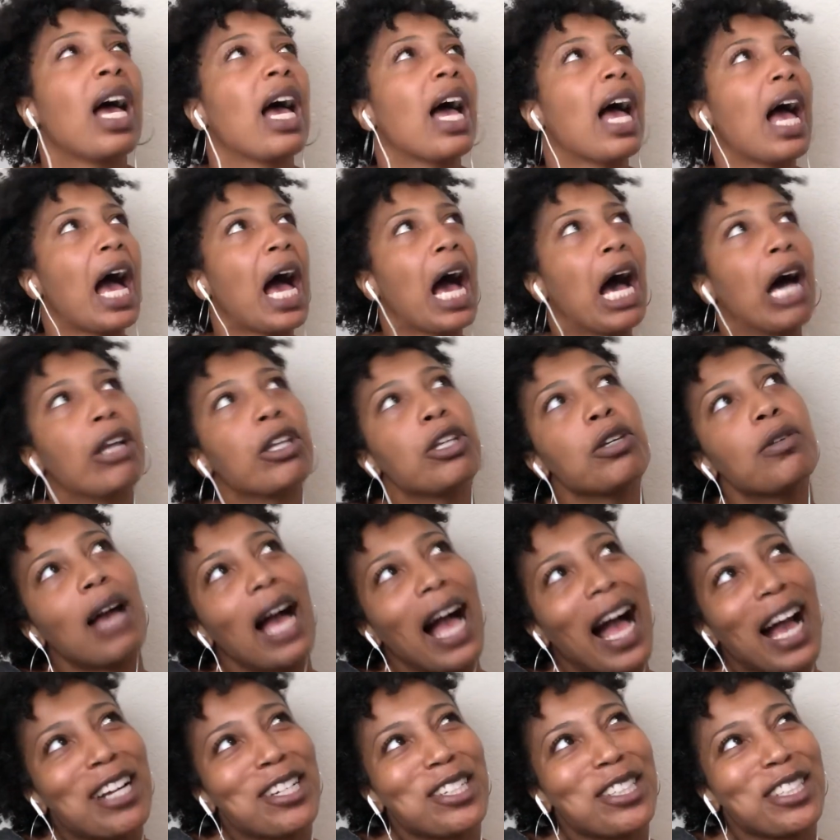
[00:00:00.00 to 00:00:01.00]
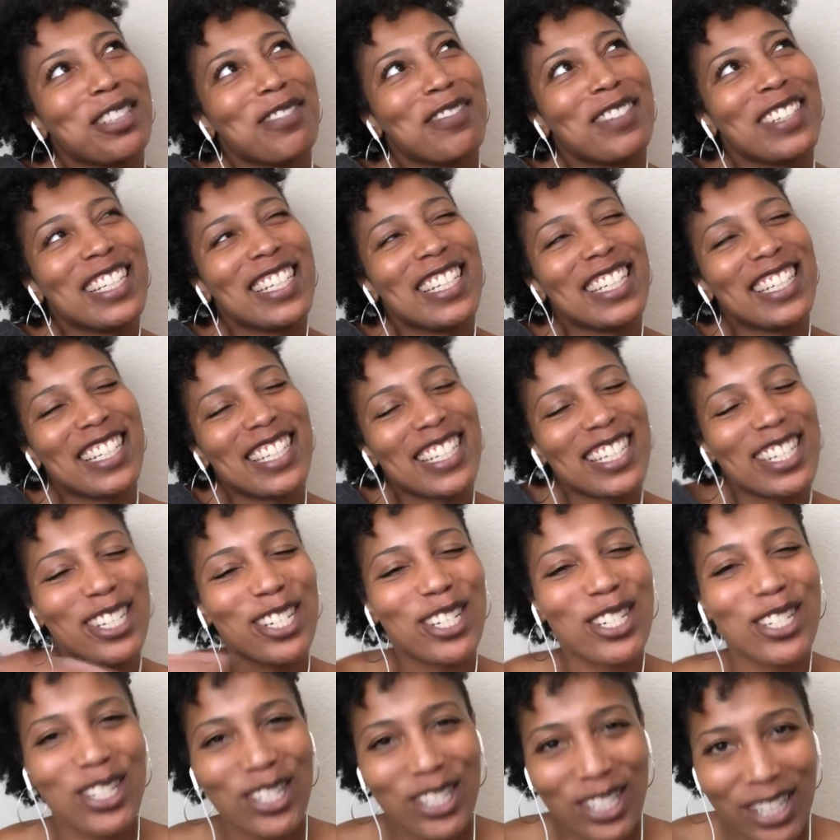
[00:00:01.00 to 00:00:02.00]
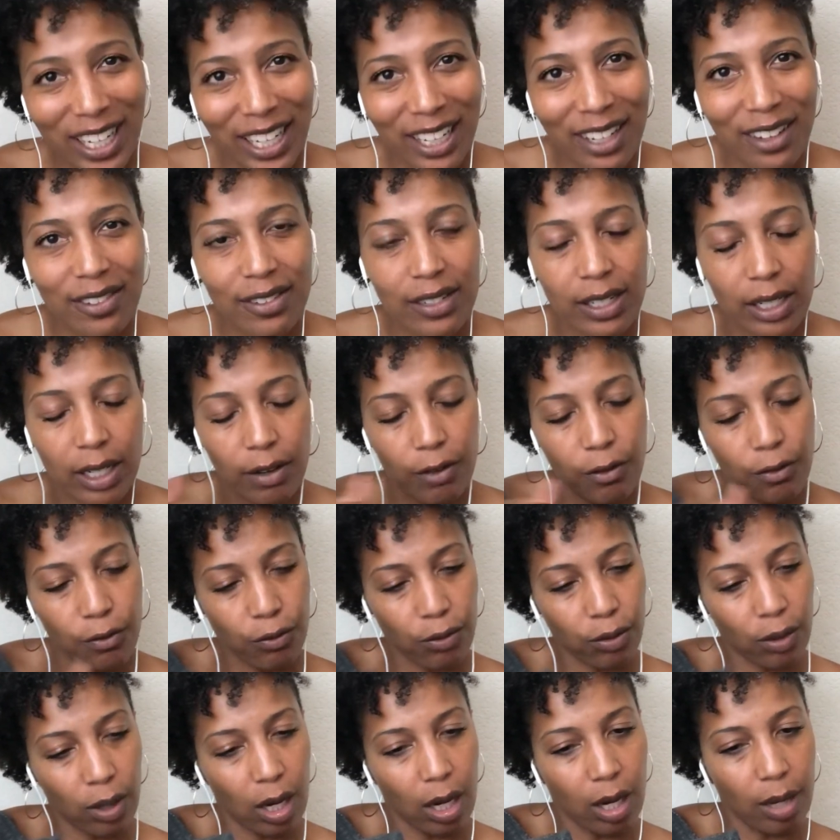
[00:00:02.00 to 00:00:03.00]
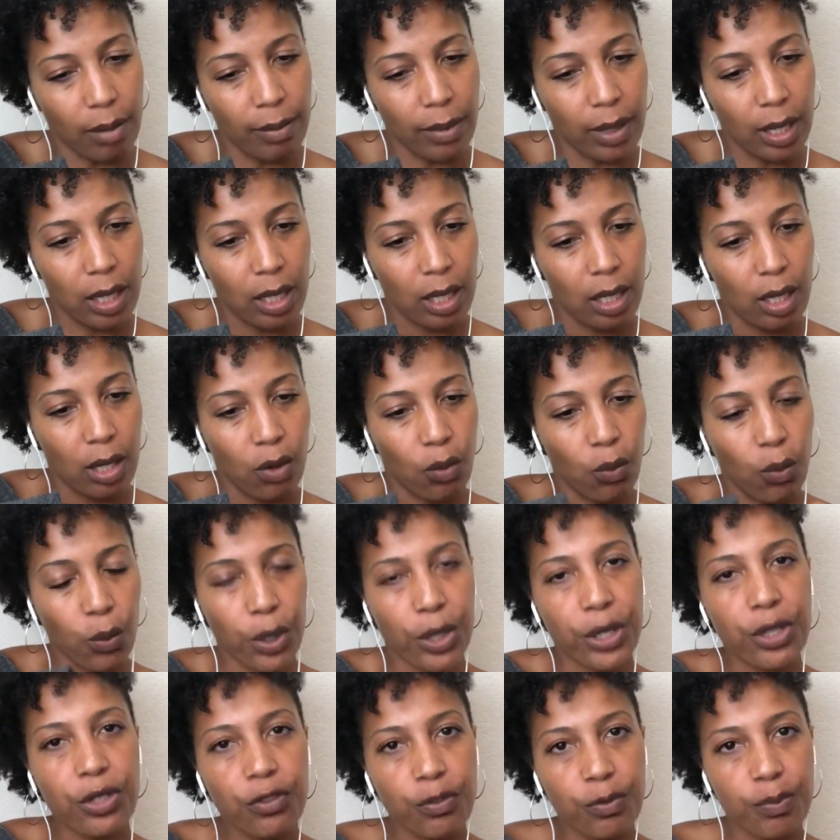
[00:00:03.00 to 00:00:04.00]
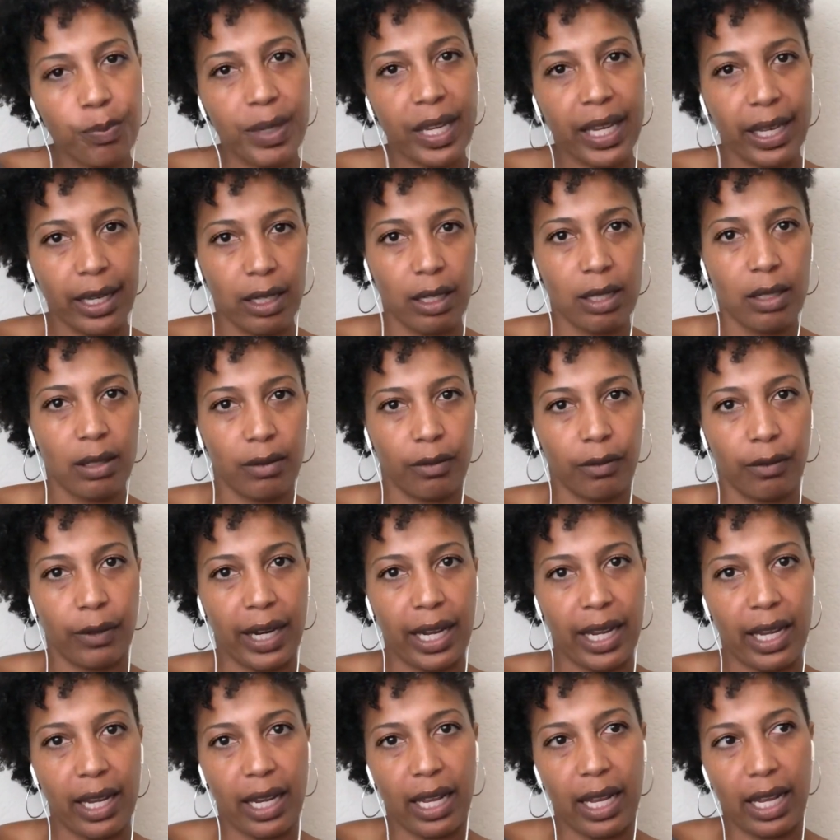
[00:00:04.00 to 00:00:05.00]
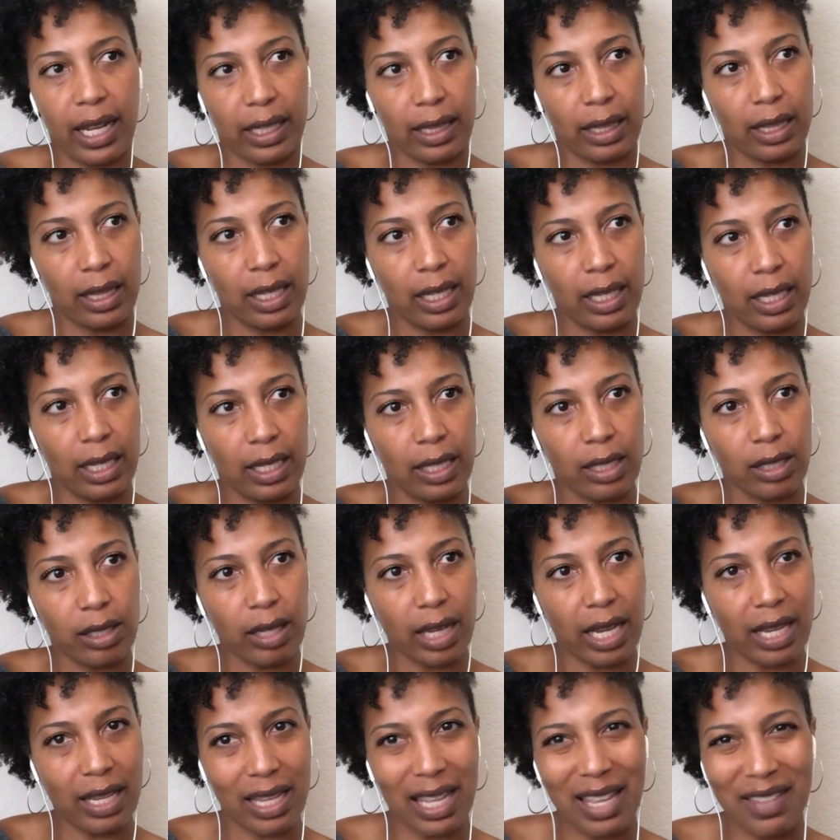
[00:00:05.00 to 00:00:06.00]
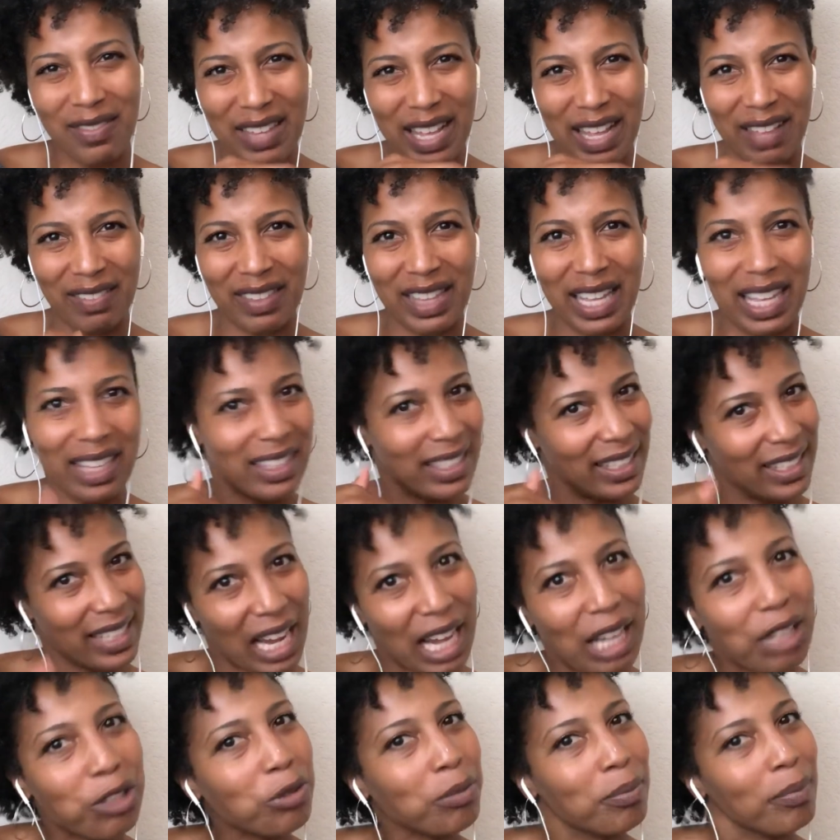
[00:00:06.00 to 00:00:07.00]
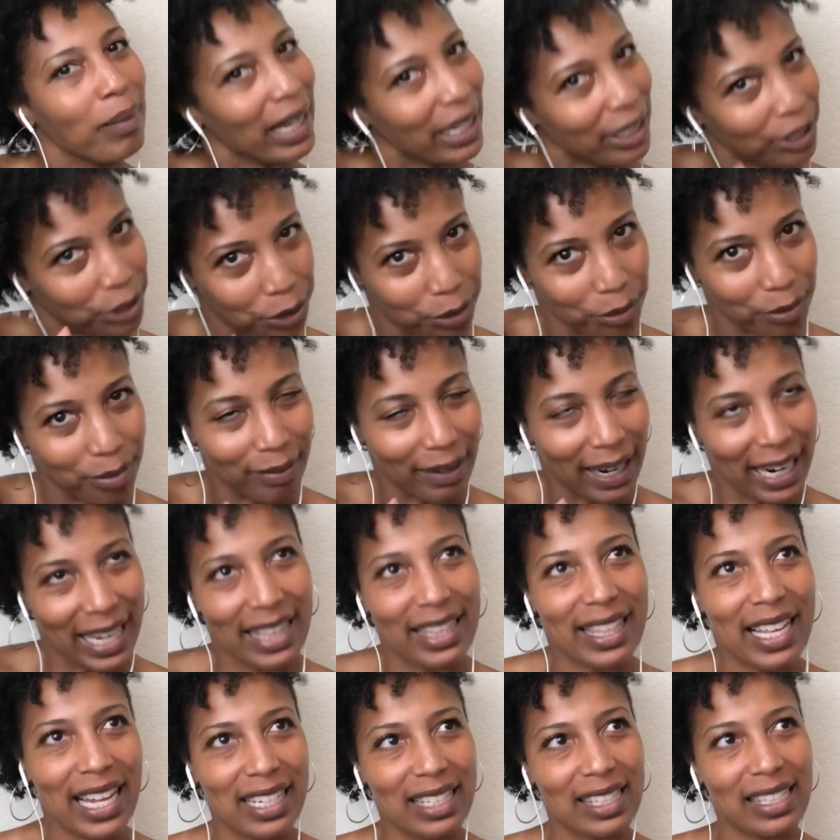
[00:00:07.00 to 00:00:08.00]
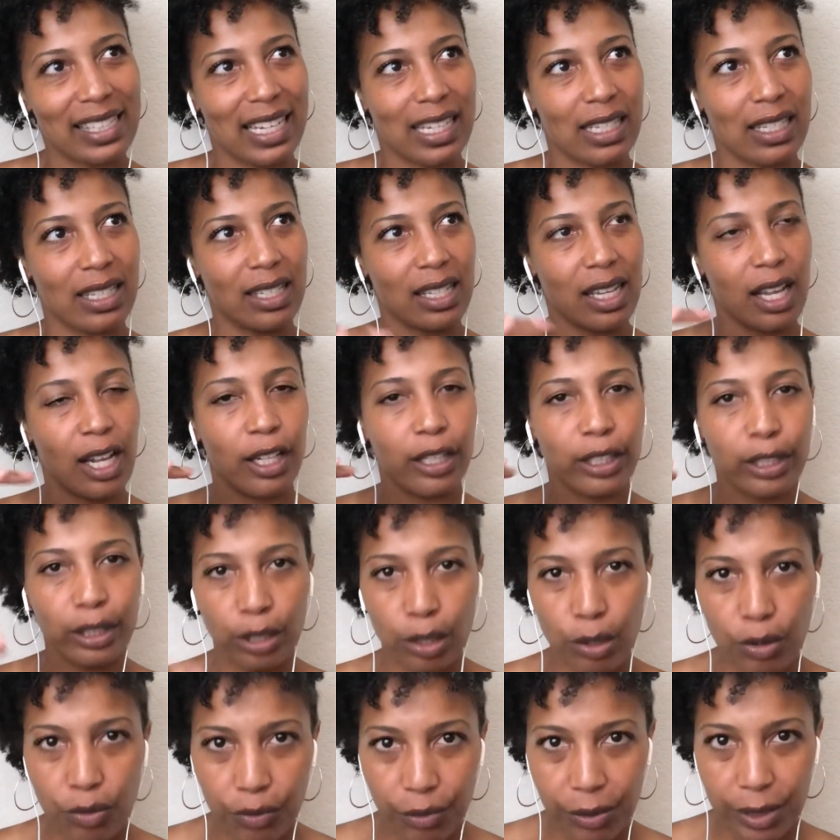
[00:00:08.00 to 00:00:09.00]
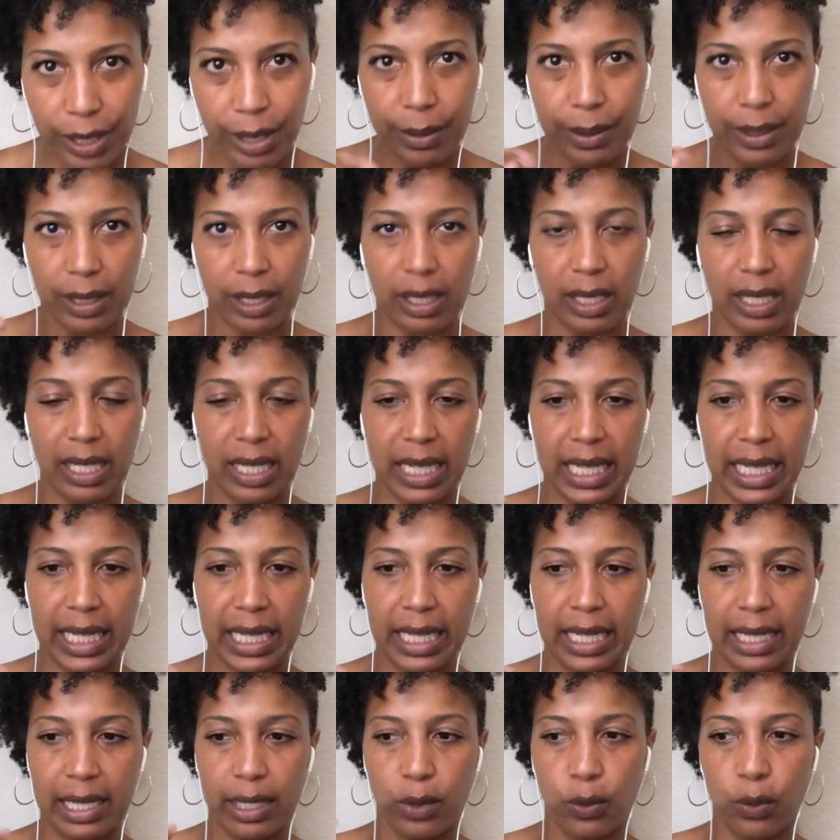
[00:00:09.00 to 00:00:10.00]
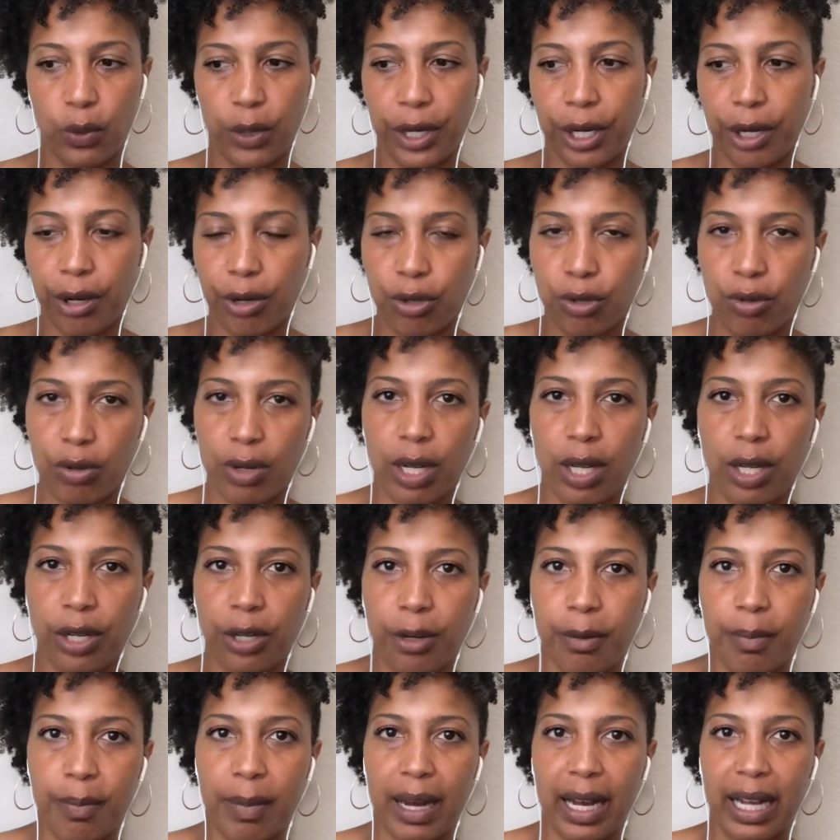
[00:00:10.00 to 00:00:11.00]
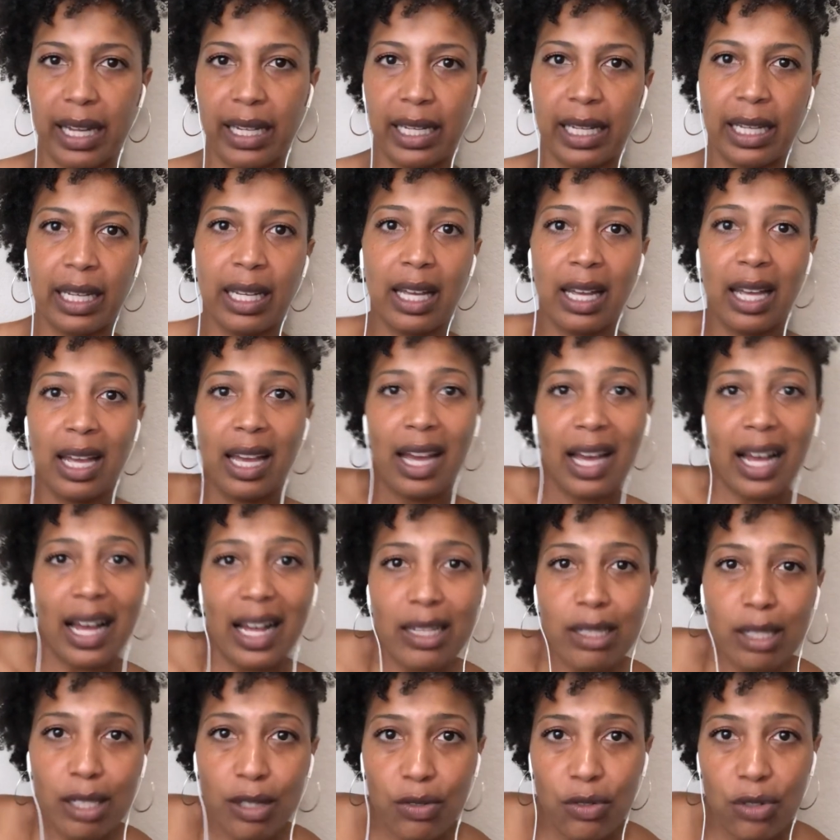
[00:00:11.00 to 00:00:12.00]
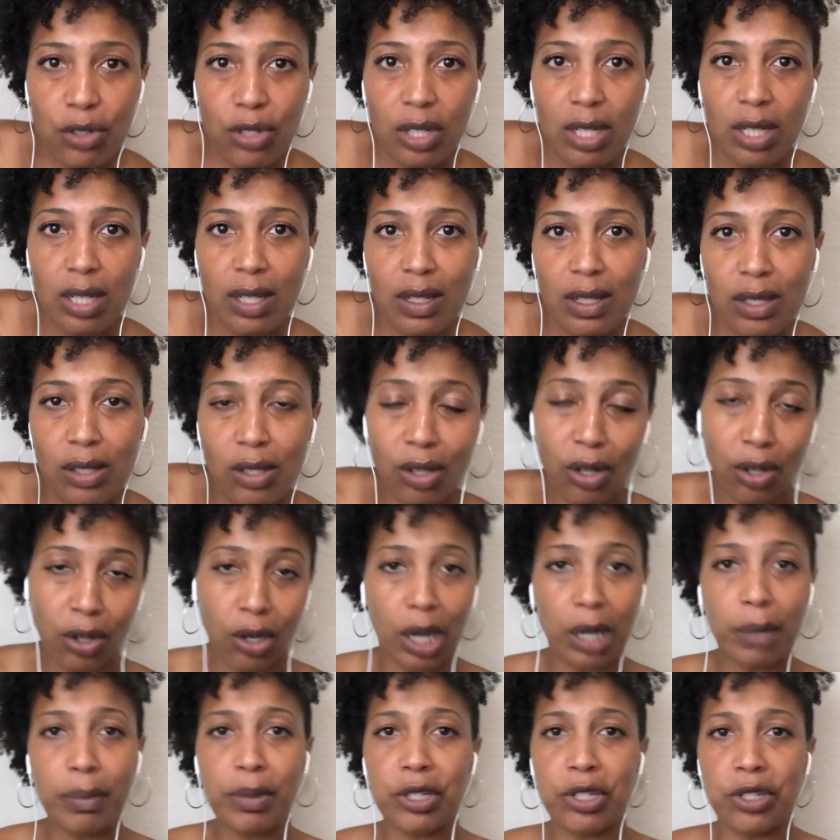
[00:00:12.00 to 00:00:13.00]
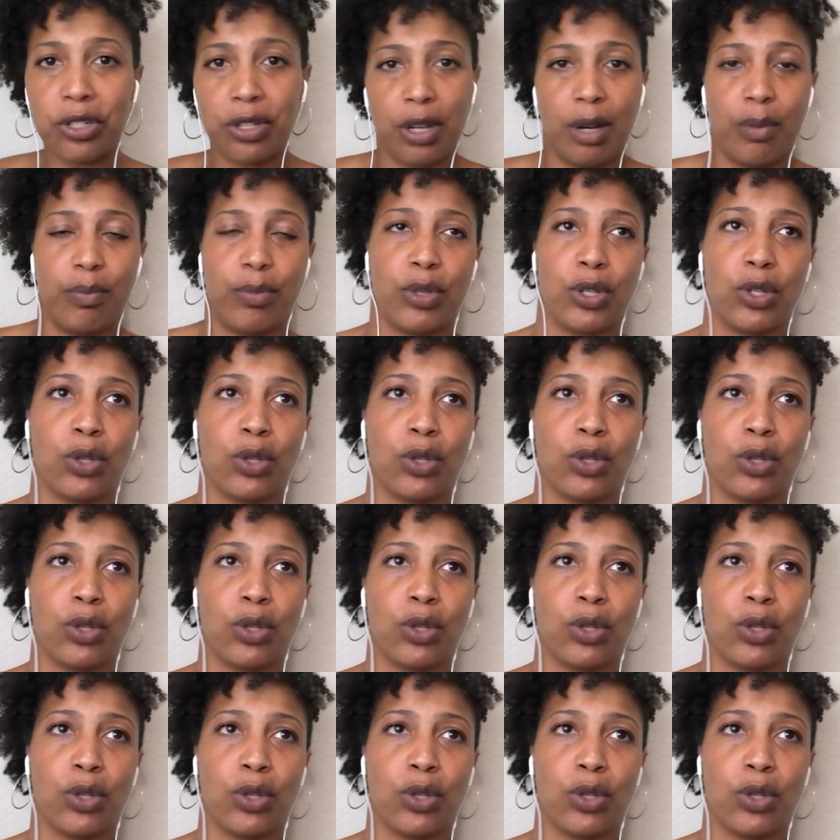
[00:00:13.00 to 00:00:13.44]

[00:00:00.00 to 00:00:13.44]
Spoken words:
How do you actually begin to shift from where you've been, right, at this, and that dollar menu, right, that's low frequency. It is where you're treating your body as if she's a garbage dump.